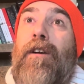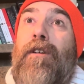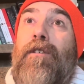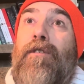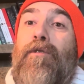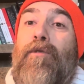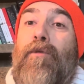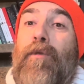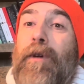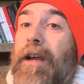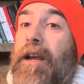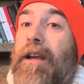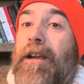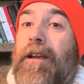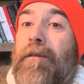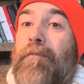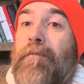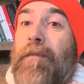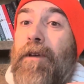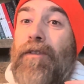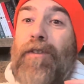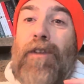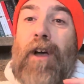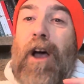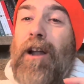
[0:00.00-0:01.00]
Greek
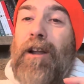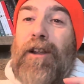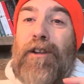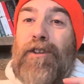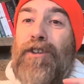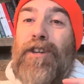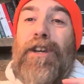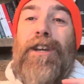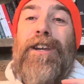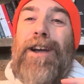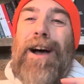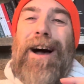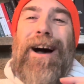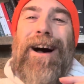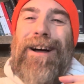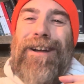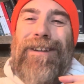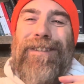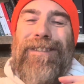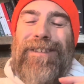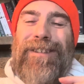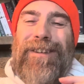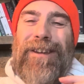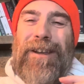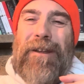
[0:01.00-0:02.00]
mythology
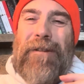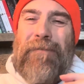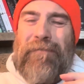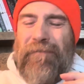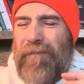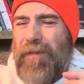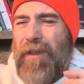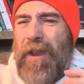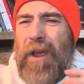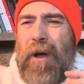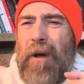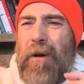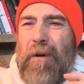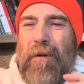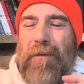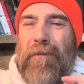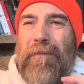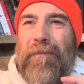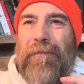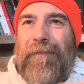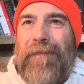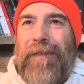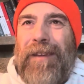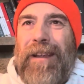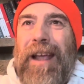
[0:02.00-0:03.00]
gods? No.
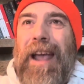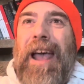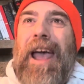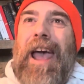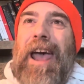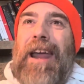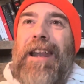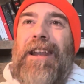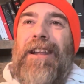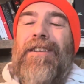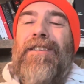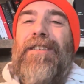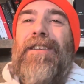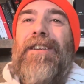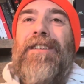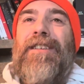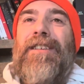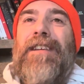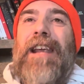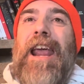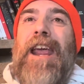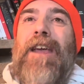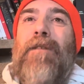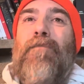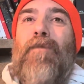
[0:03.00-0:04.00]
And it's the
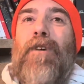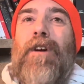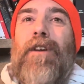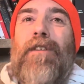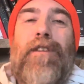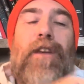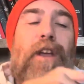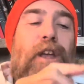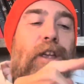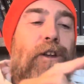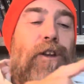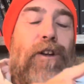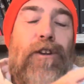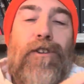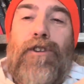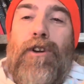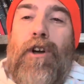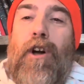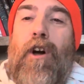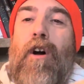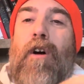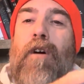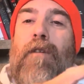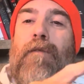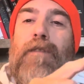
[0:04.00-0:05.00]
same with your
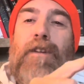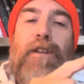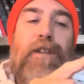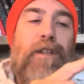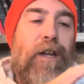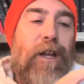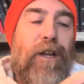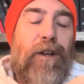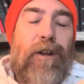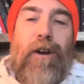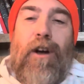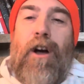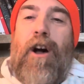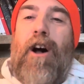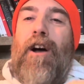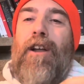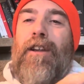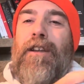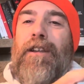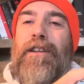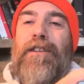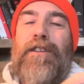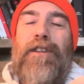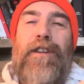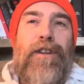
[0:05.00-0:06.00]
Jehovah's and your
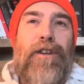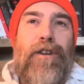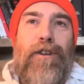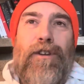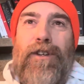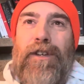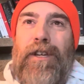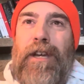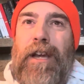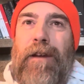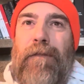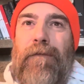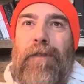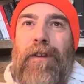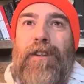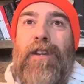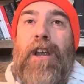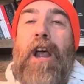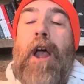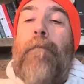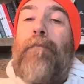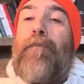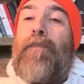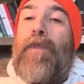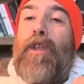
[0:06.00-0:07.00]
Allah's and your Shiva's.
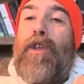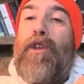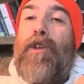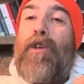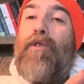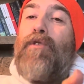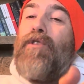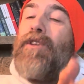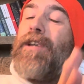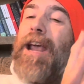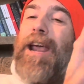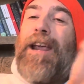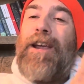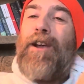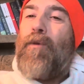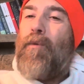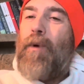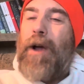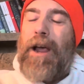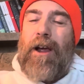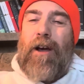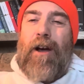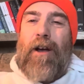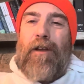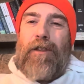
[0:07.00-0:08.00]
You take
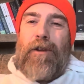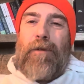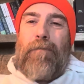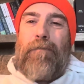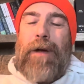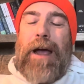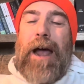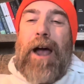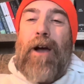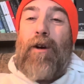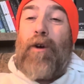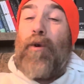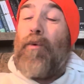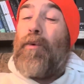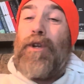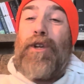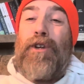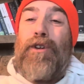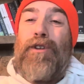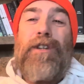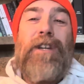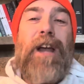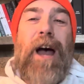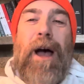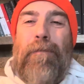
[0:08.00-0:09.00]
away all their power when you
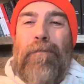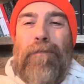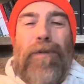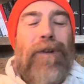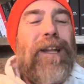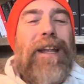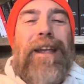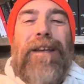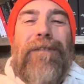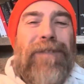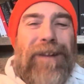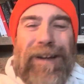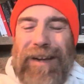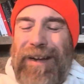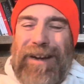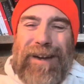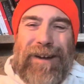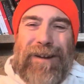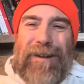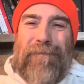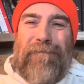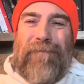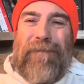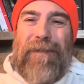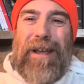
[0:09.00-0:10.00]
stop believing in
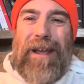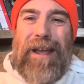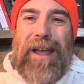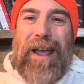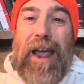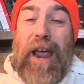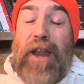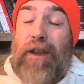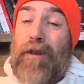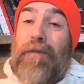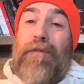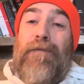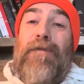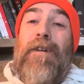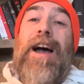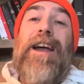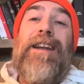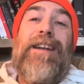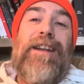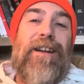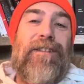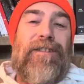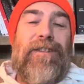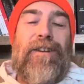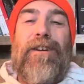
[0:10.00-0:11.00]
them. And you
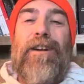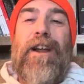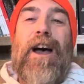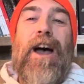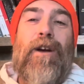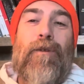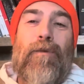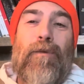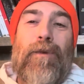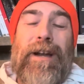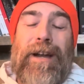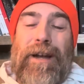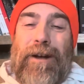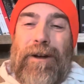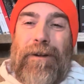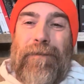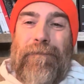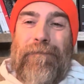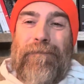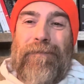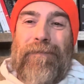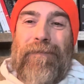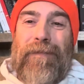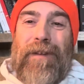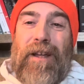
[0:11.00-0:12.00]
find out they're not real.
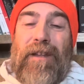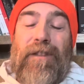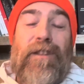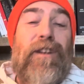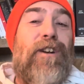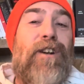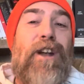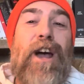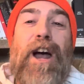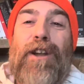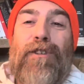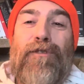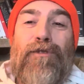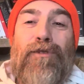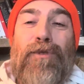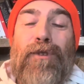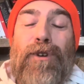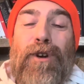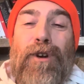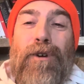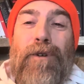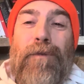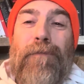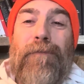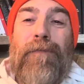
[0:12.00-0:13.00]
They're not
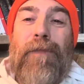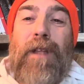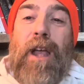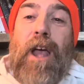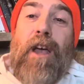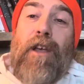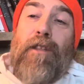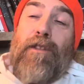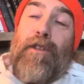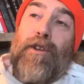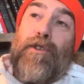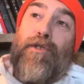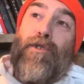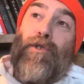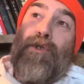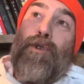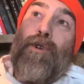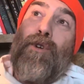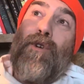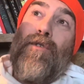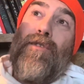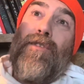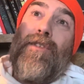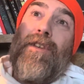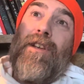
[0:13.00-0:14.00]
true. The
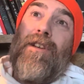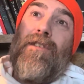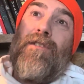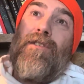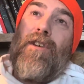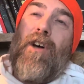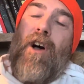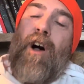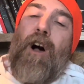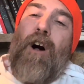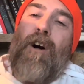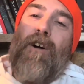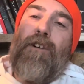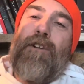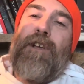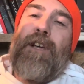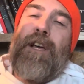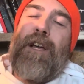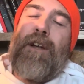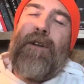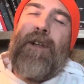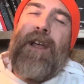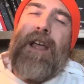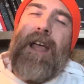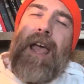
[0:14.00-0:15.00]
truth is all
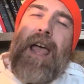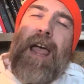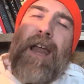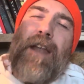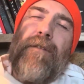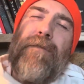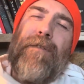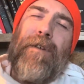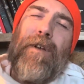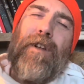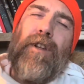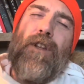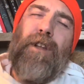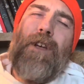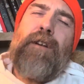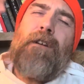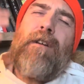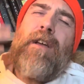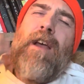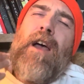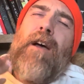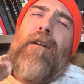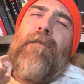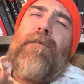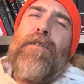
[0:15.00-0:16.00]
good. And if you look
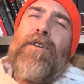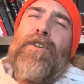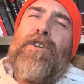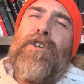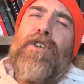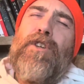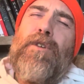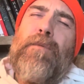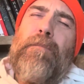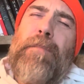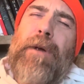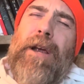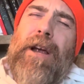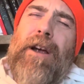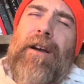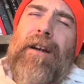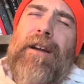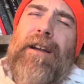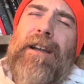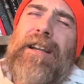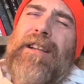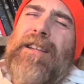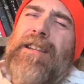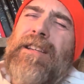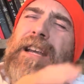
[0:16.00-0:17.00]
for
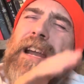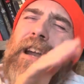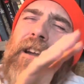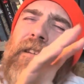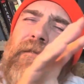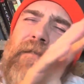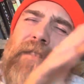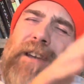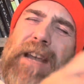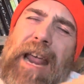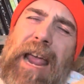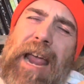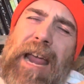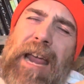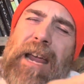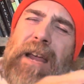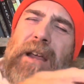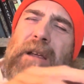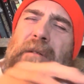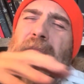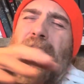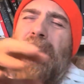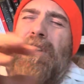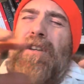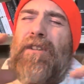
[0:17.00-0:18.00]
spirit instead of
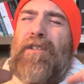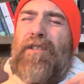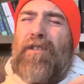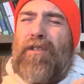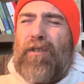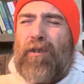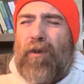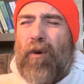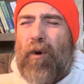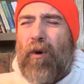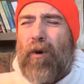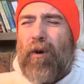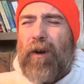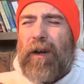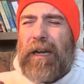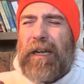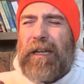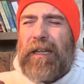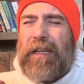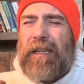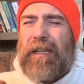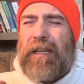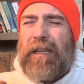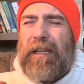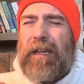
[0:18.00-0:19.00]
names and
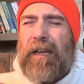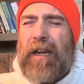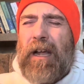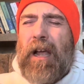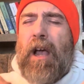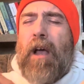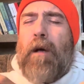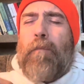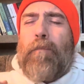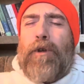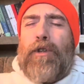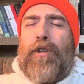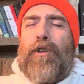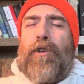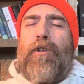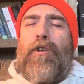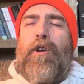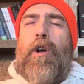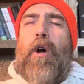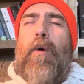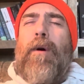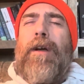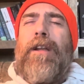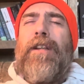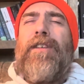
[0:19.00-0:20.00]
stories, but you'll
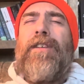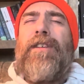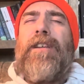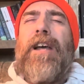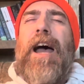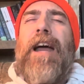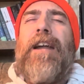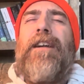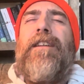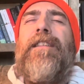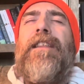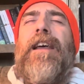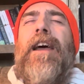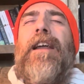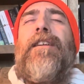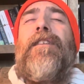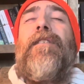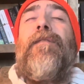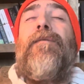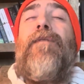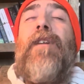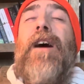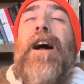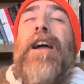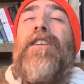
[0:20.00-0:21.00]
go inside to that
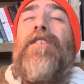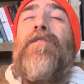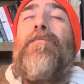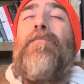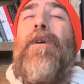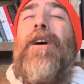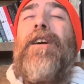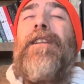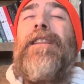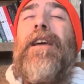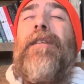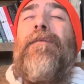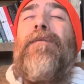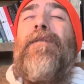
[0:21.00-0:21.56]
divine spark, that